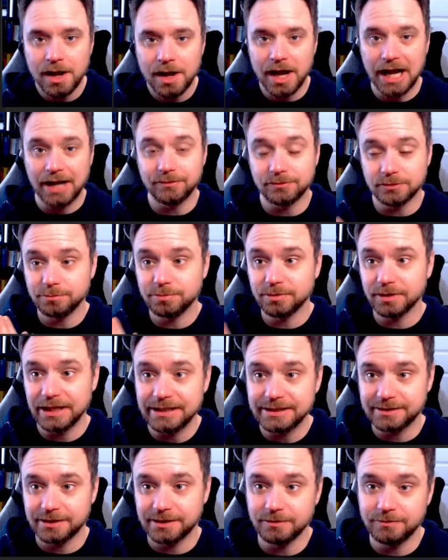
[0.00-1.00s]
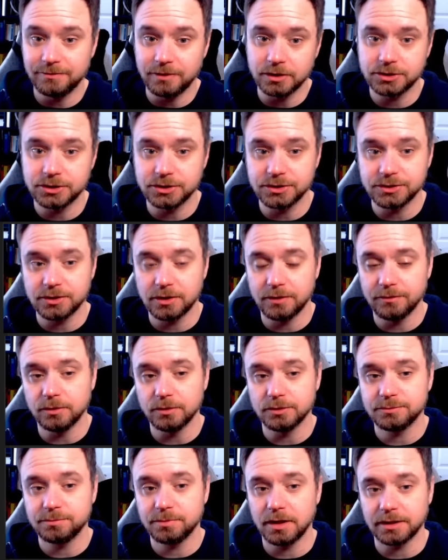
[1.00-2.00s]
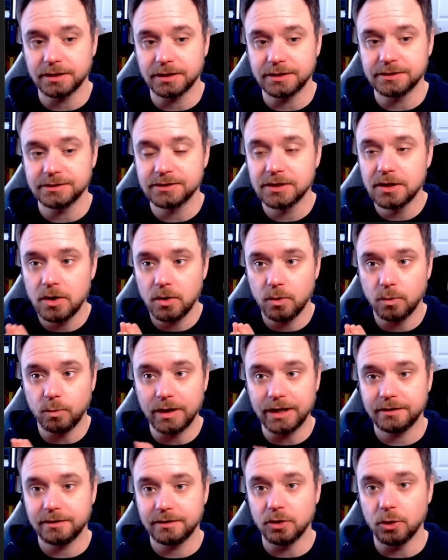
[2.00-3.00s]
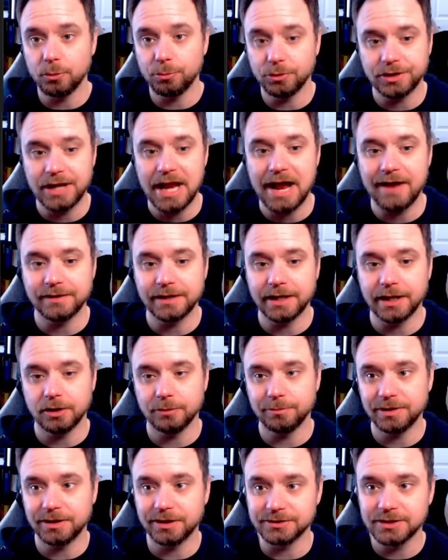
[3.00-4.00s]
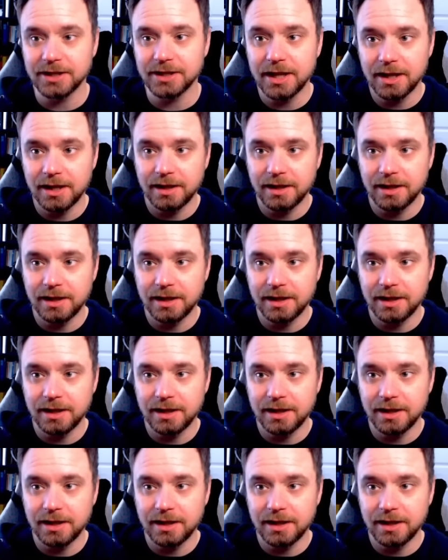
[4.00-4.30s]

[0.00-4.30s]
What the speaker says: I've replaced the functions of those plugins with Notebook Navigator, because